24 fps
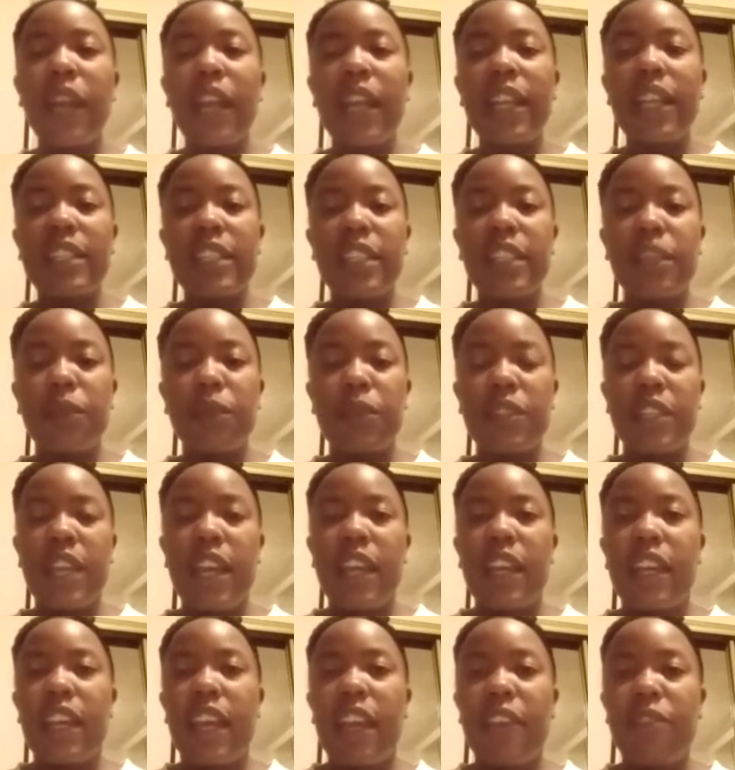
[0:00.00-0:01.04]
what I did was
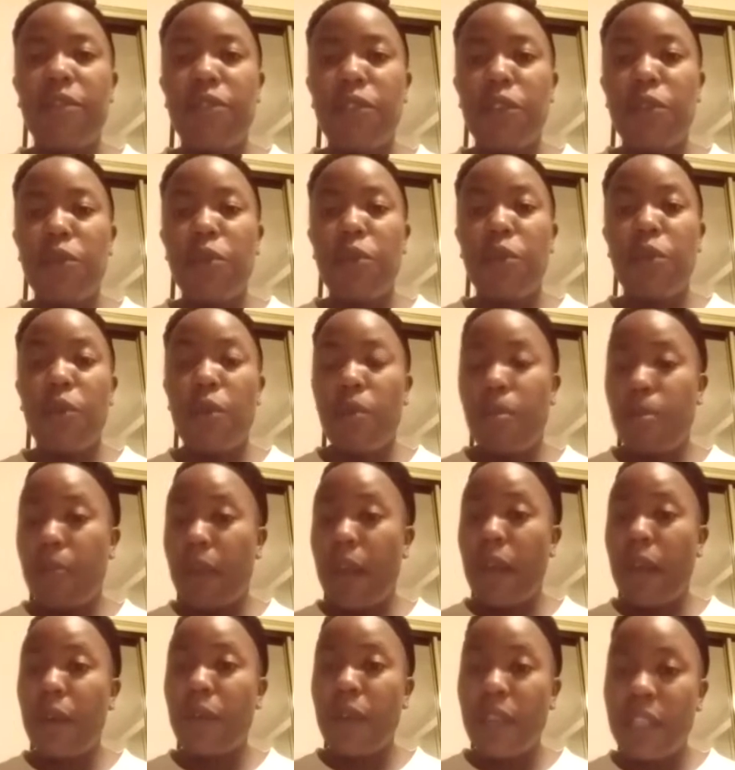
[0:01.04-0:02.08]
I gave you
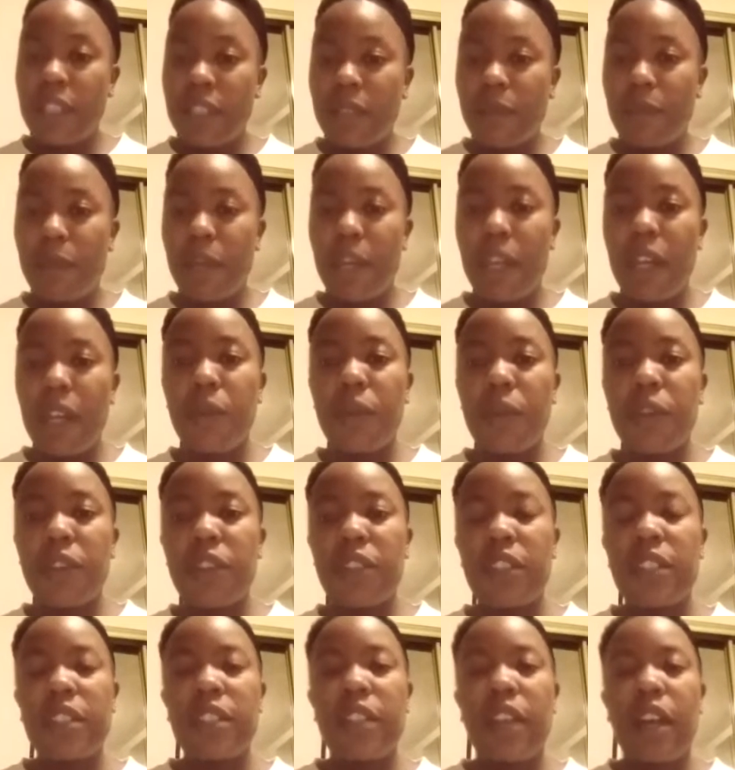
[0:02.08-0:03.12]
my recipe, which
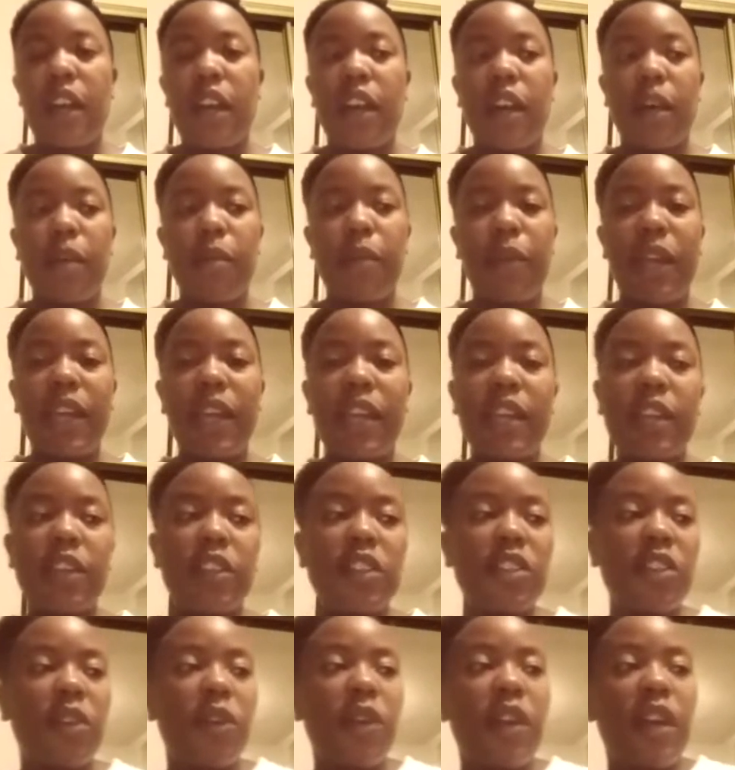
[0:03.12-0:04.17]
is baking
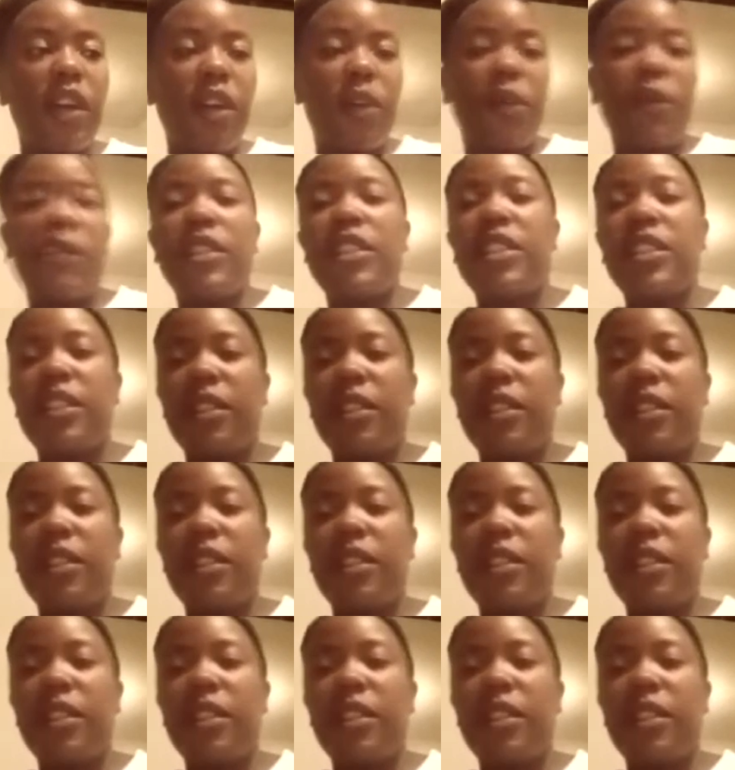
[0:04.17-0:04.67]
soda with